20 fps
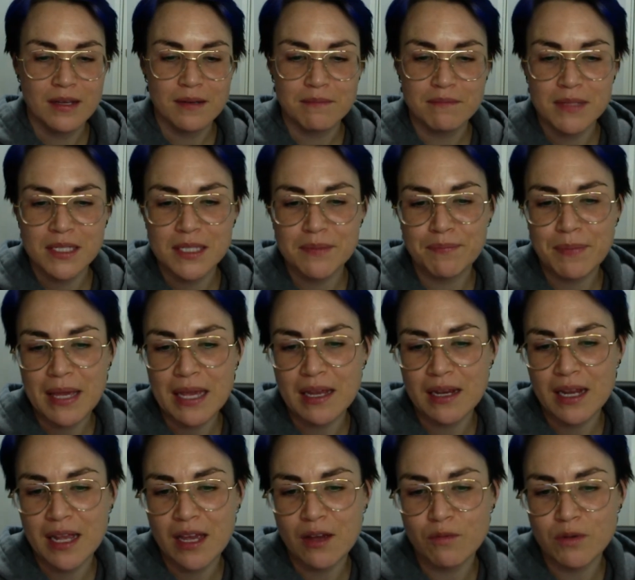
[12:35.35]
Miss
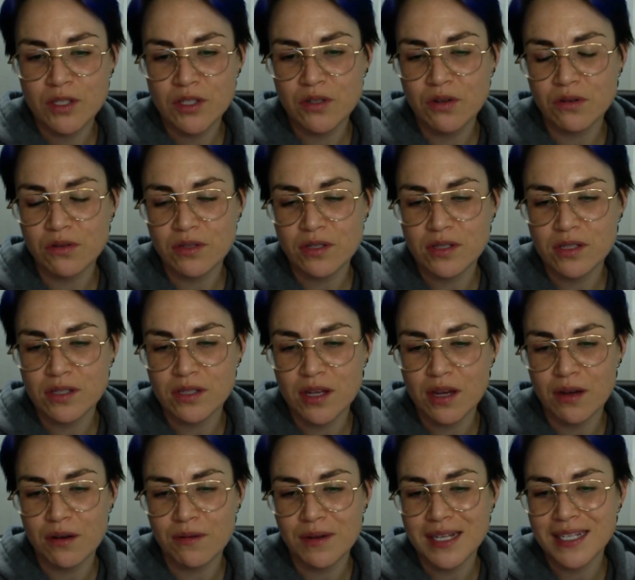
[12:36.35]
Bingley was not
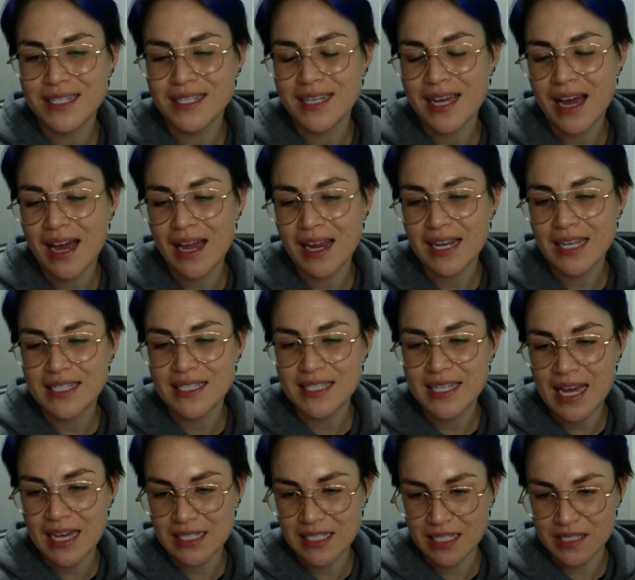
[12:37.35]
so entirely
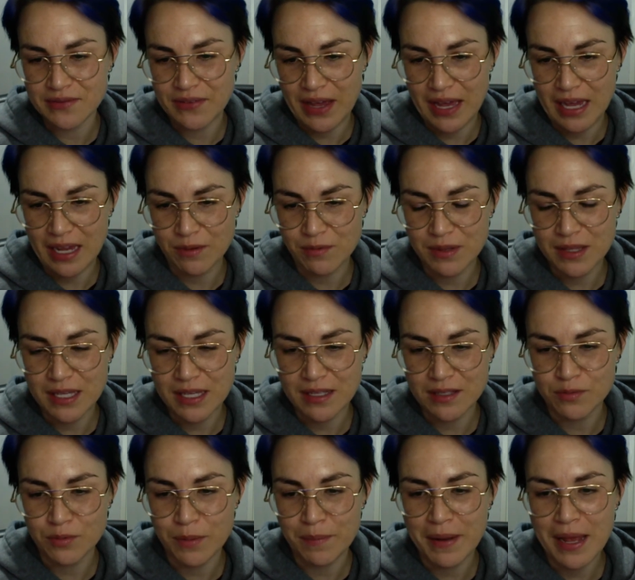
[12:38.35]
satisfied with
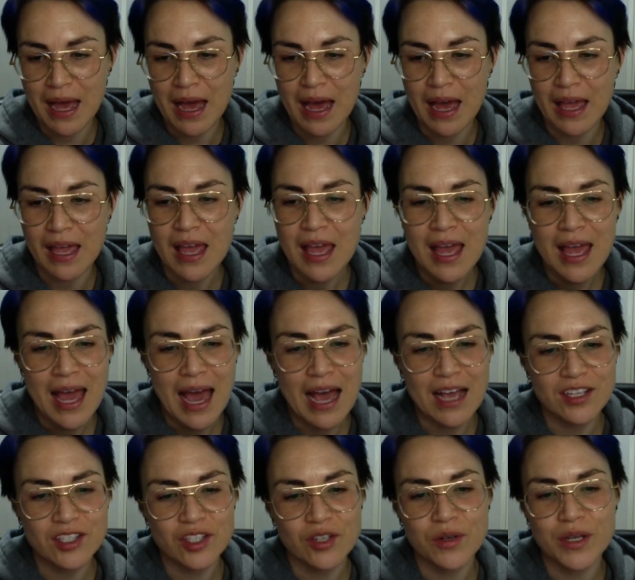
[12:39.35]
his reply
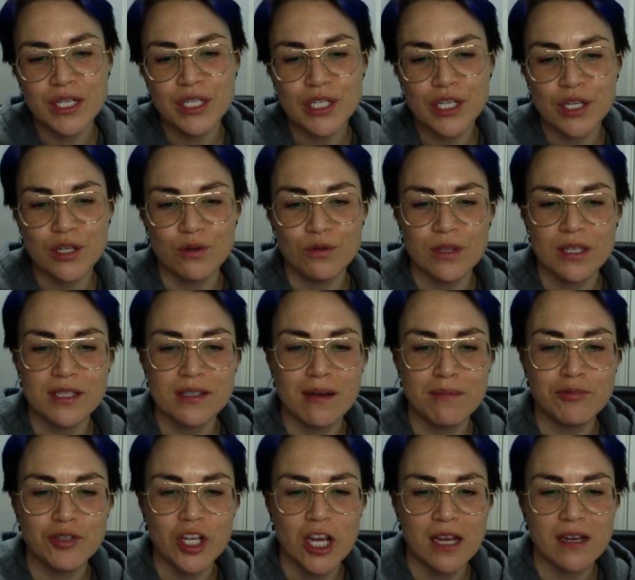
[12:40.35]
as to continue the
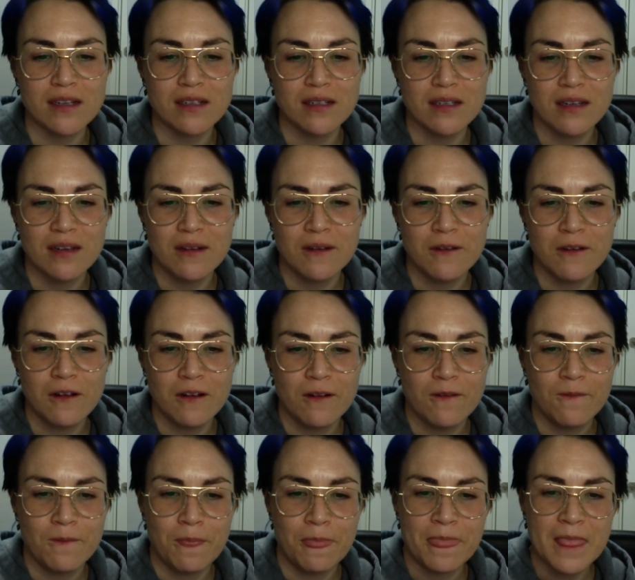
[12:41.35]
subject.
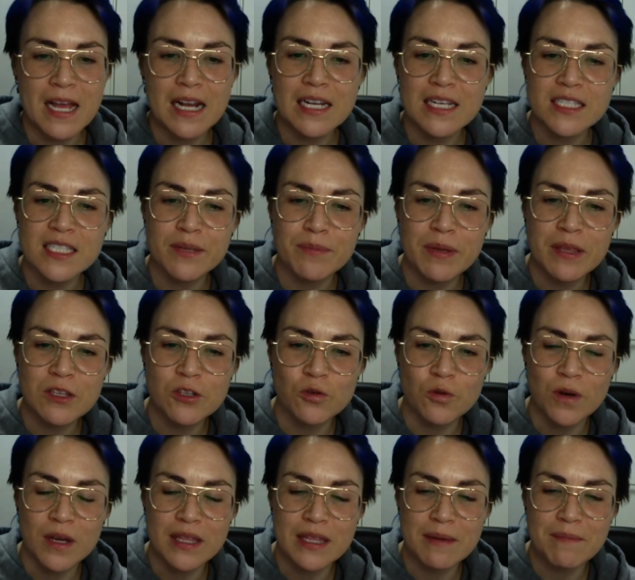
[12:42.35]
Elizabeth
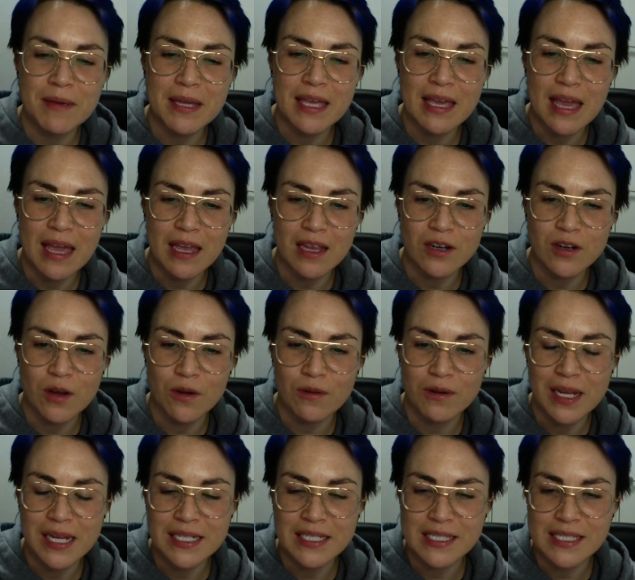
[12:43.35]
joined them again,
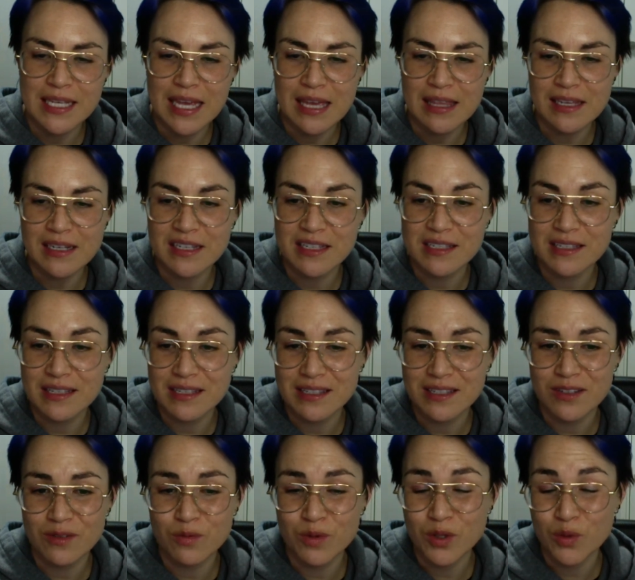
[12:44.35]
only to say that her
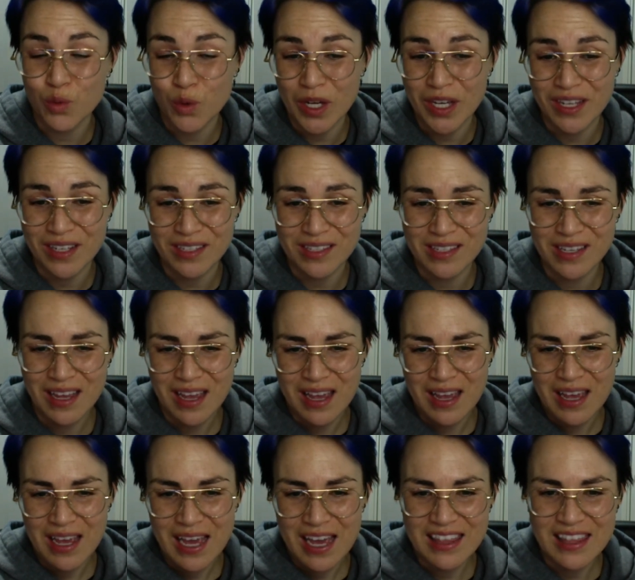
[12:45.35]
sister was worse,
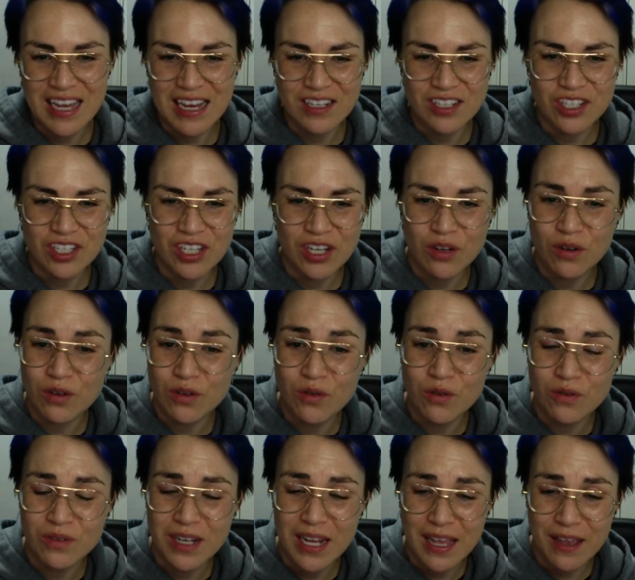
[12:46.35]
and that she could
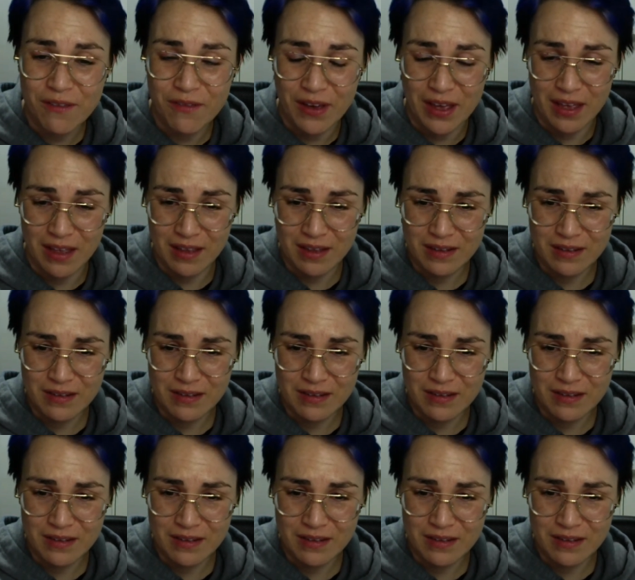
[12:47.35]
not leave her.